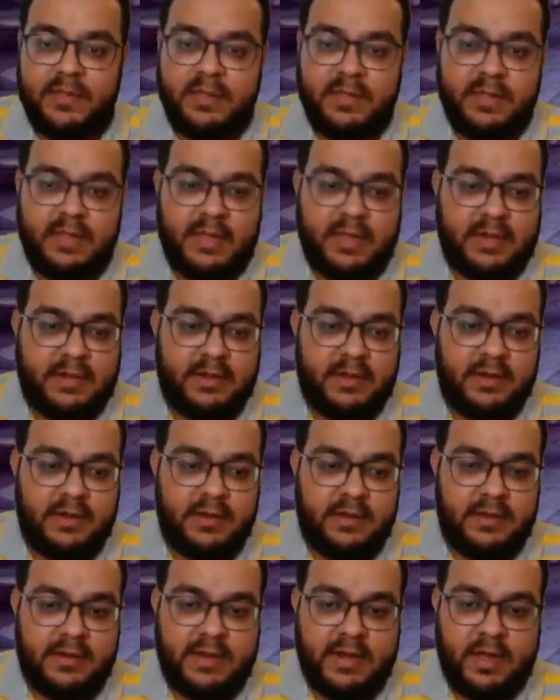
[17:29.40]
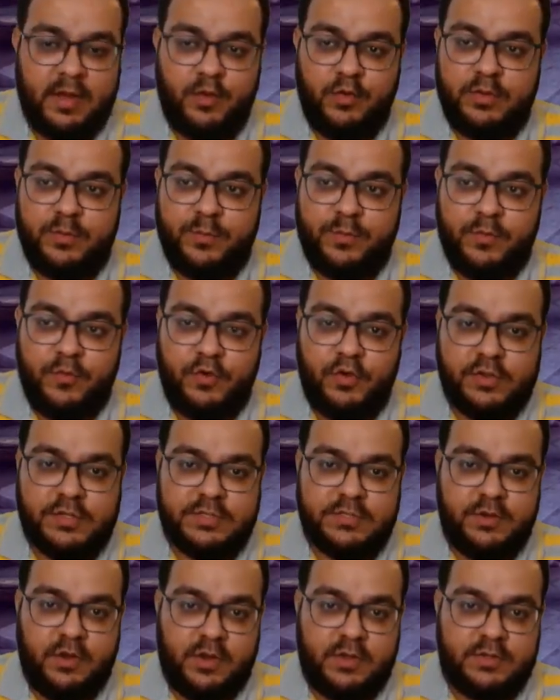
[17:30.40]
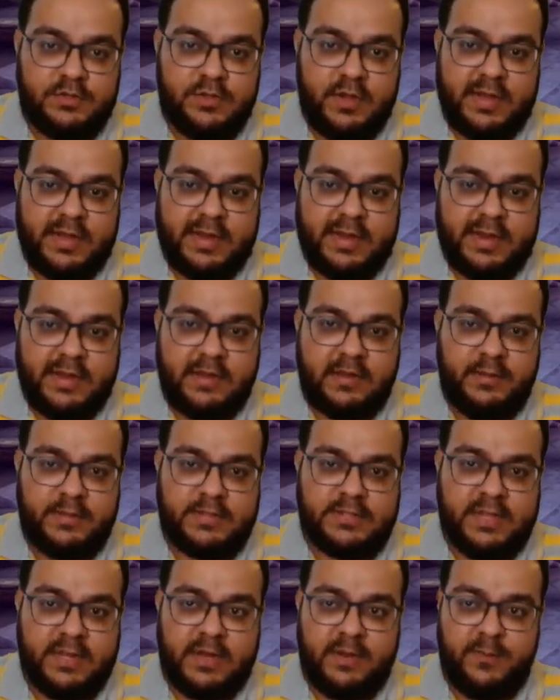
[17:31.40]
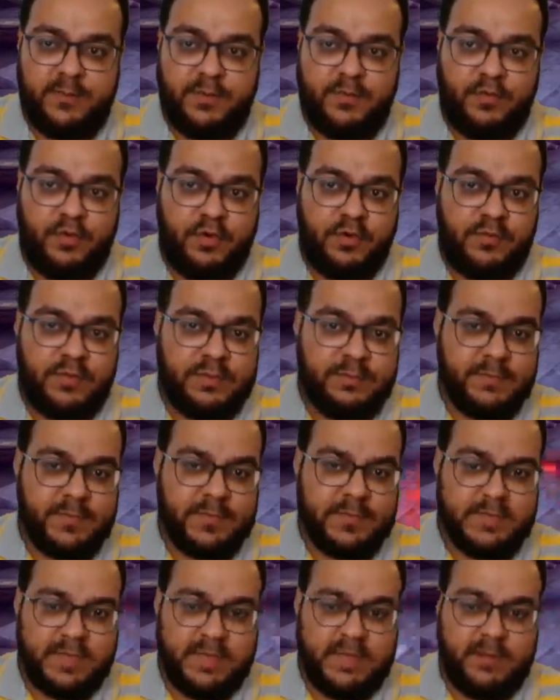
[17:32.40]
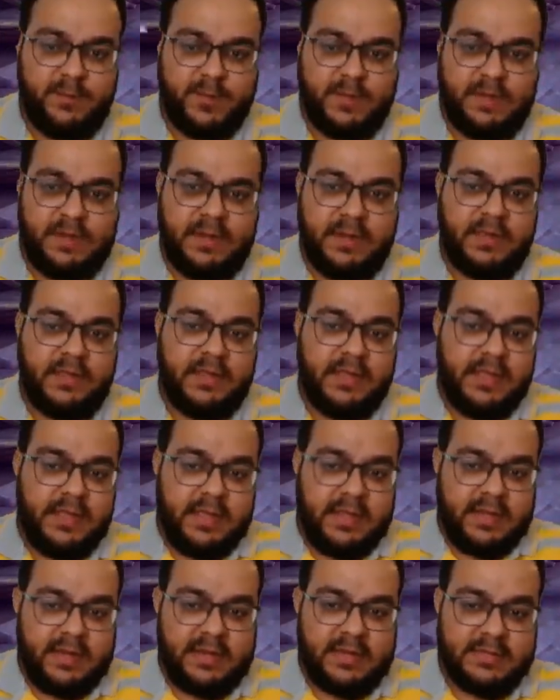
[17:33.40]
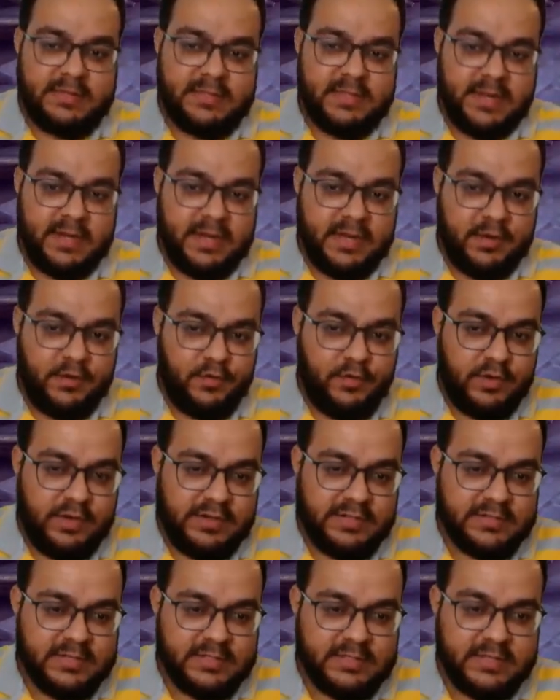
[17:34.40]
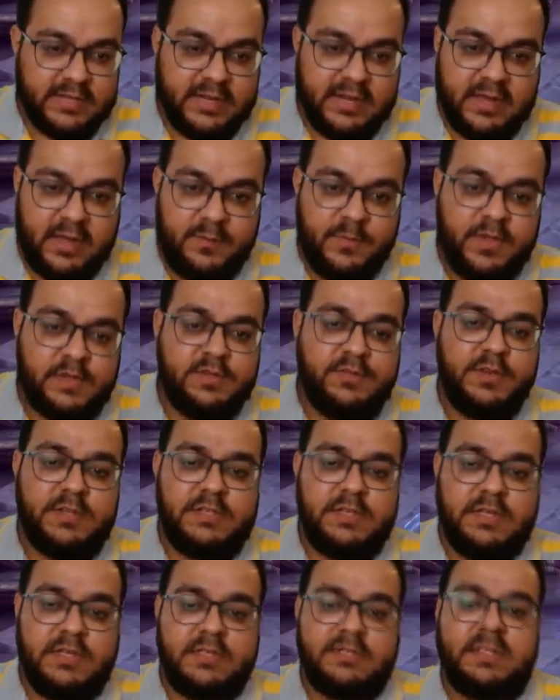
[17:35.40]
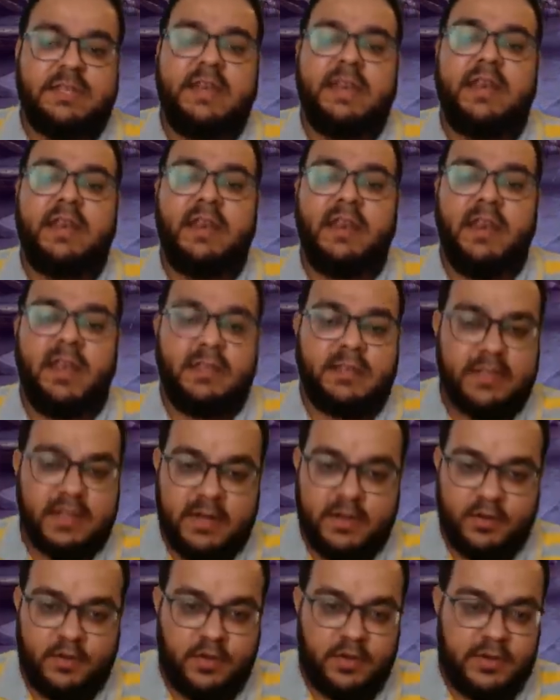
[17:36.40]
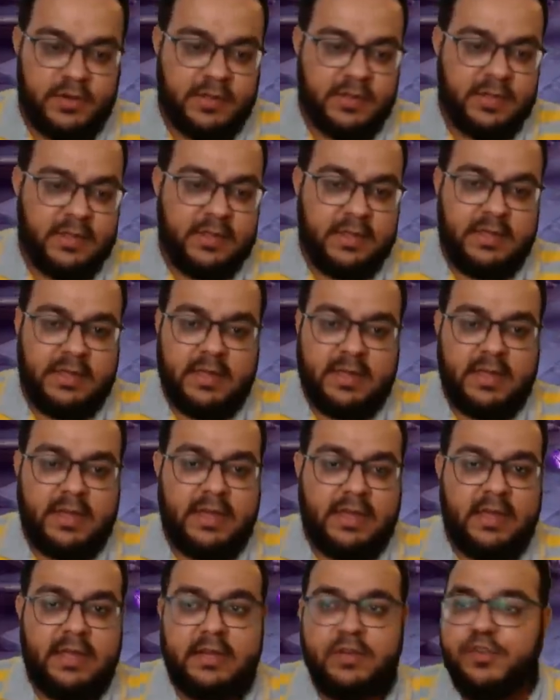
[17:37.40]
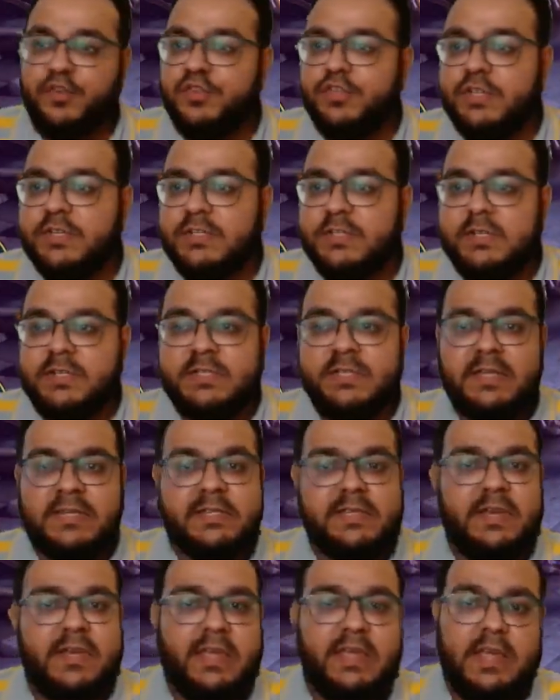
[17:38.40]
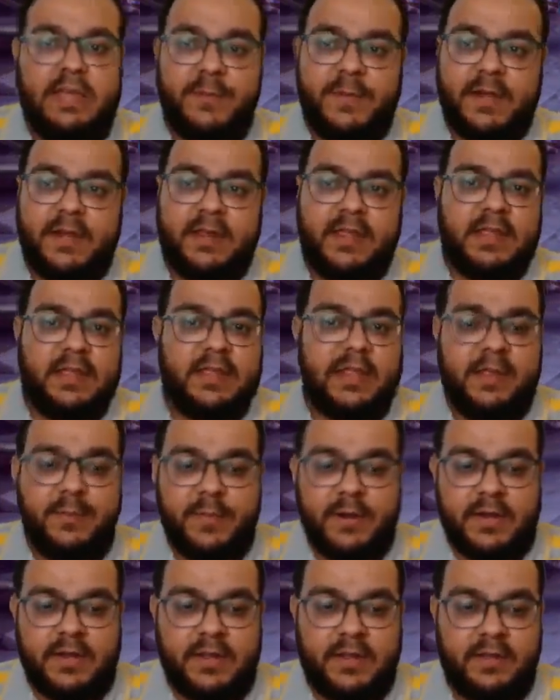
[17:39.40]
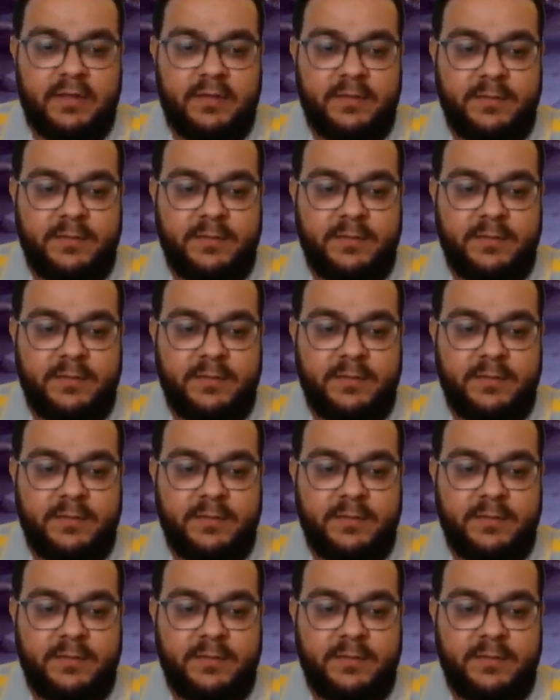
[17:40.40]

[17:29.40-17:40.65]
And now the provoke is gone. So I land the second provoke with my second ability. He does the hit, only 6k damage, which is nothing at all. And you just essentially keep hitting.